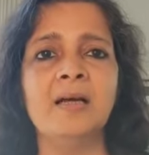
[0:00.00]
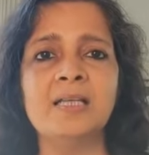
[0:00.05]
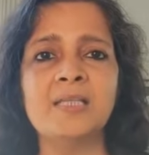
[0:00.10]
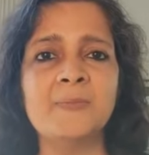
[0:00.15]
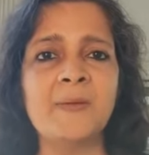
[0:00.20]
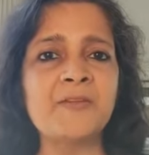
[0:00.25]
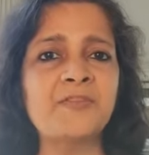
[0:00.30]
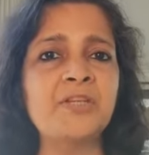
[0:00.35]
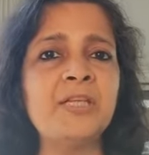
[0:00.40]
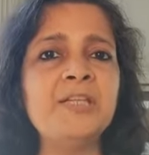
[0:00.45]

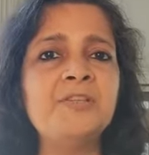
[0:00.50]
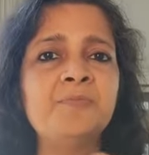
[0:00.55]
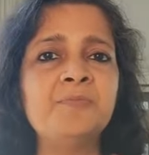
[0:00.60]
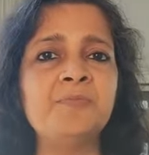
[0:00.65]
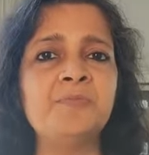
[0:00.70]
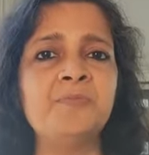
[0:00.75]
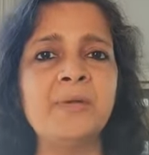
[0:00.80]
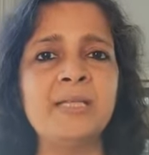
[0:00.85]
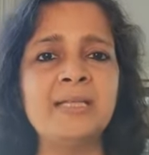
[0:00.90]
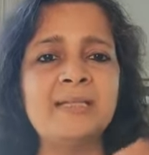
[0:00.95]
especially
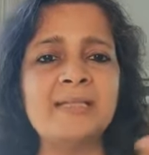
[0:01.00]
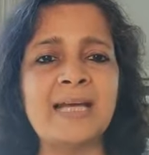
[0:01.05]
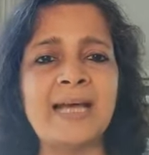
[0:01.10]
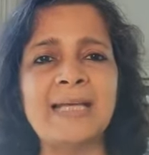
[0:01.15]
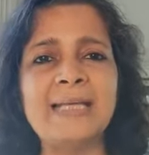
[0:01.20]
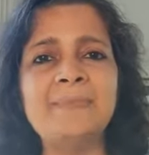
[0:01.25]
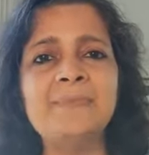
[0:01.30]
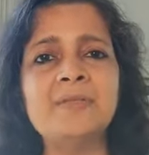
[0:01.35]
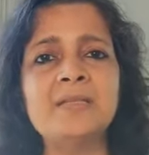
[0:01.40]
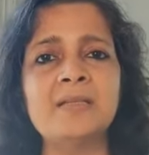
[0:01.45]
when
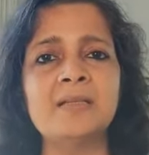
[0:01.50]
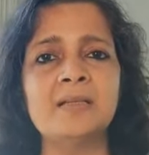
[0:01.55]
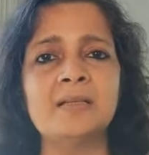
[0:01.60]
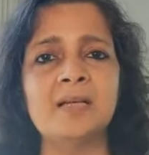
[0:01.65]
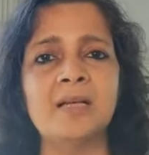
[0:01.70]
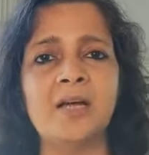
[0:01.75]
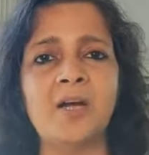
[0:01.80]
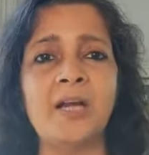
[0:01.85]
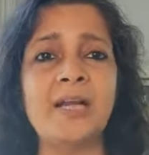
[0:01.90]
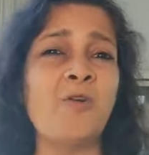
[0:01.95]
times
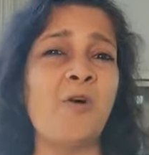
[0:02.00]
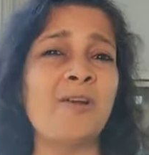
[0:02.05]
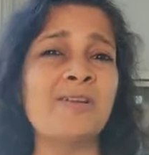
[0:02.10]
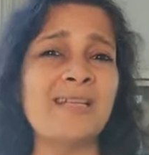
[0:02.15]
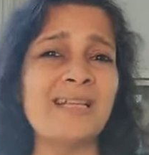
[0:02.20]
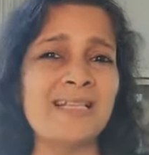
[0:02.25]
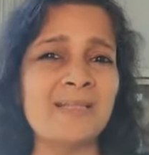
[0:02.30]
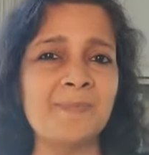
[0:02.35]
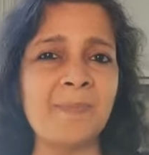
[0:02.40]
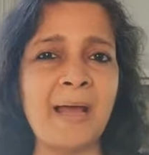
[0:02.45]
are
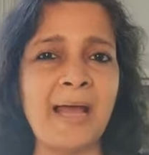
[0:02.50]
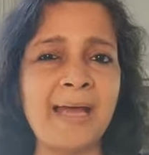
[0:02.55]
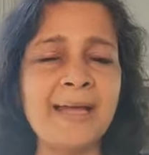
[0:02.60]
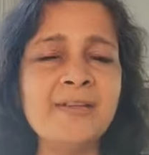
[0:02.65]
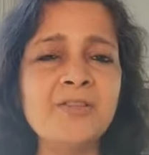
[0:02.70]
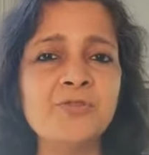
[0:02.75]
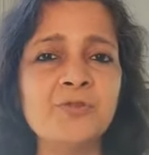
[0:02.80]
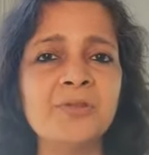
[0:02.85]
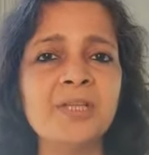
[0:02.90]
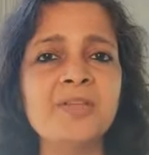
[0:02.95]
not as
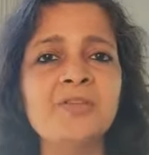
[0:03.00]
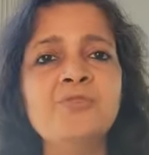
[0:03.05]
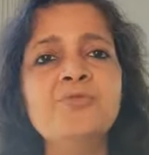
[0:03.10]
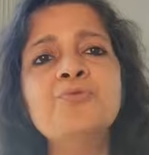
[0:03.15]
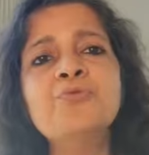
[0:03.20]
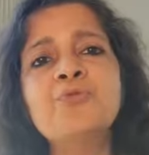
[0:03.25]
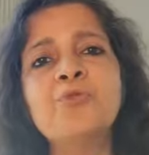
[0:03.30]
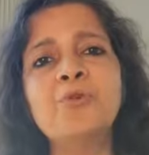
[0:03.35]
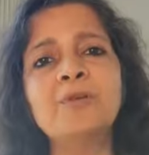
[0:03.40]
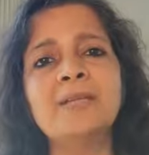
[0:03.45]
bad, so that
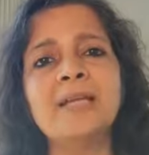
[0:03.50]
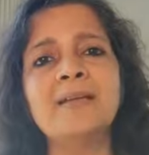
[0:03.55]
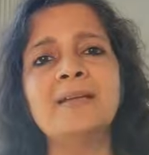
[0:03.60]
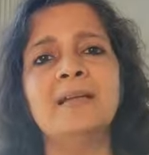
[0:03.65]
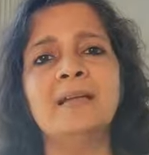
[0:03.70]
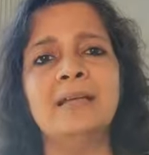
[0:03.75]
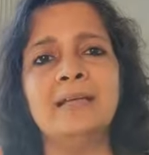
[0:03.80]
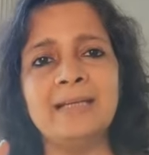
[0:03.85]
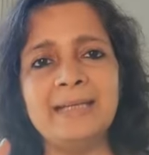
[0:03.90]
that